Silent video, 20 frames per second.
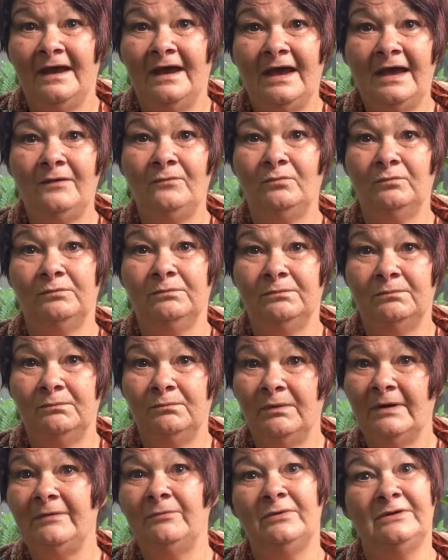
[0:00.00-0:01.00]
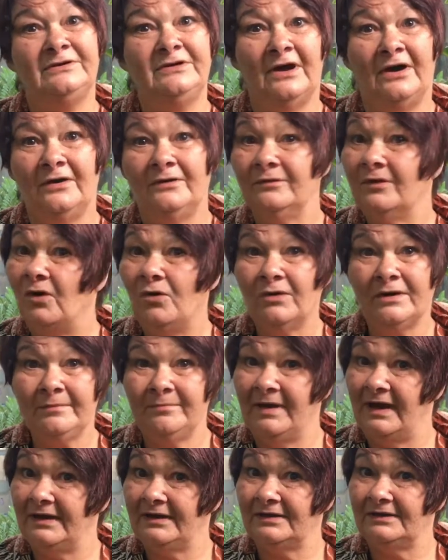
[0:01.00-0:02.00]
And we would know
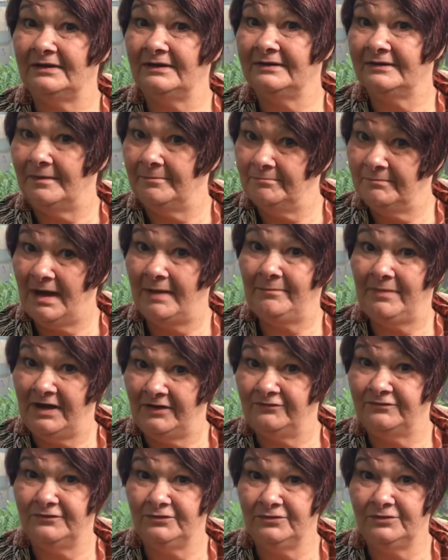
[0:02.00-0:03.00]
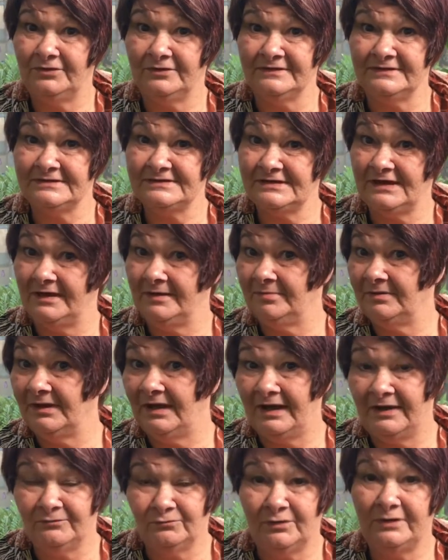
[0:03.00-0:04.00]
automatically that Mum had food on the table
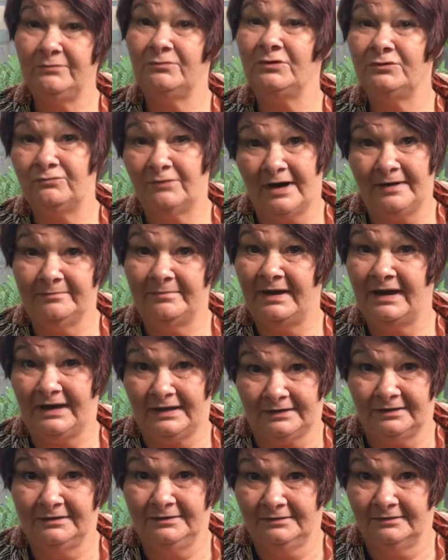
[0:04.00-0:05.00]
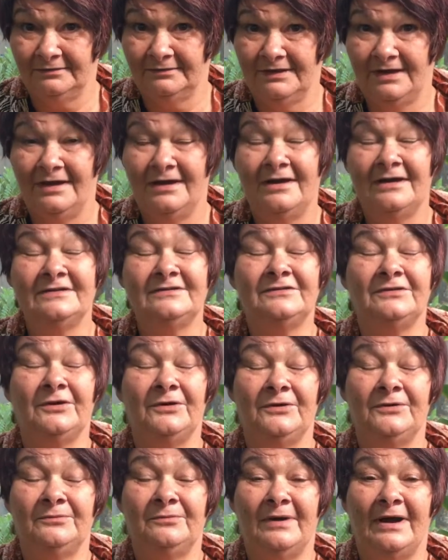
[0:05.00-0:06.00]
and we would run back.
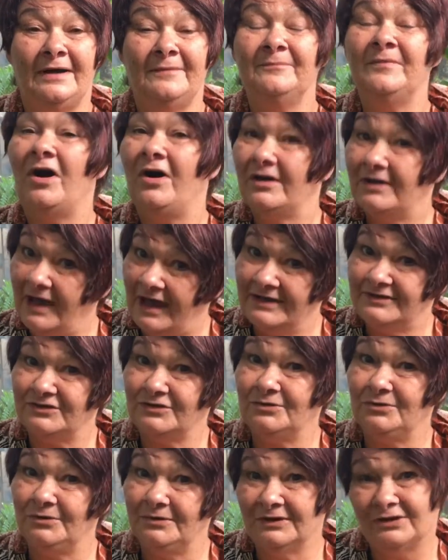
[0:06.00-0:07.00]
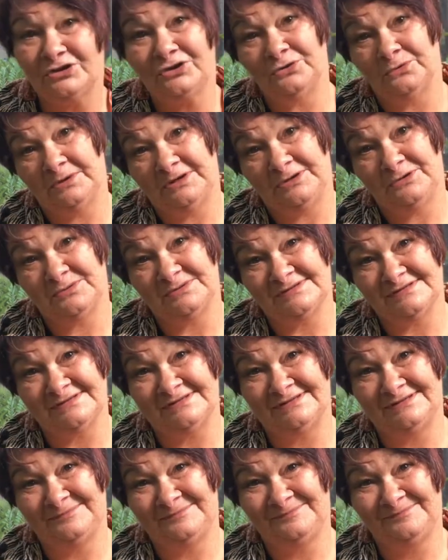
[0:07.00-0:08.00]
So I had to call it Coo-ee
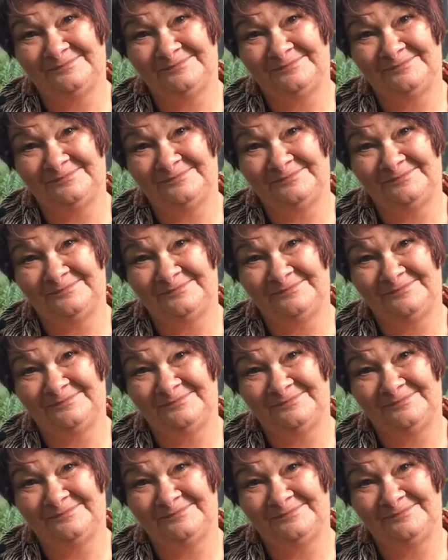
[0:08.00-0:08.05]
Cuisine.